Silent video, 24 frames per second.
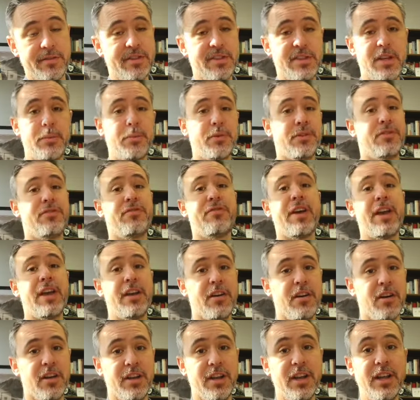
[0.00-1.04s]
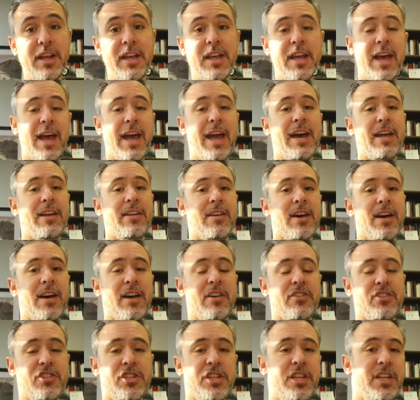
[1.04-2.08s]
His name was Phaon, and uh,
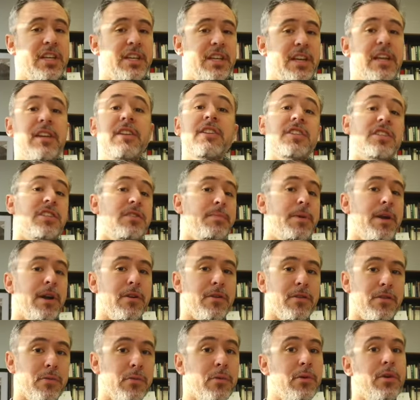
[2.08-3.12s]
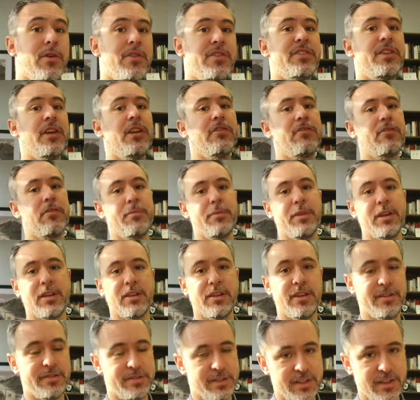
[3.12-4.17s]
she, in despair, threw herself from the
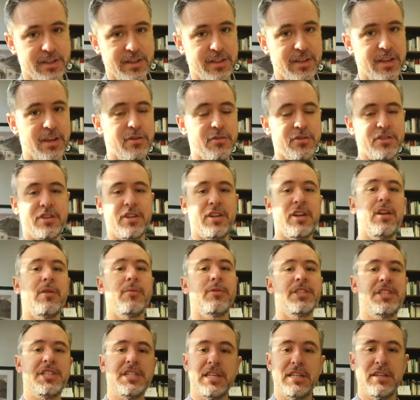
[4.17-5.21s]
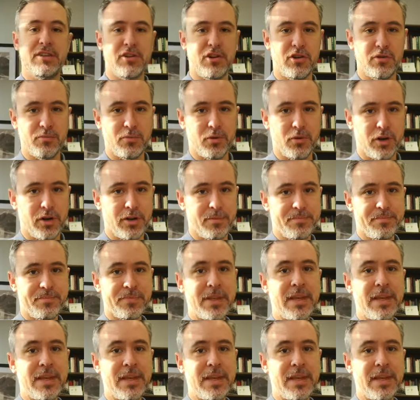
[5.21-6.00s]
cliffs into the ocean and was seen no more.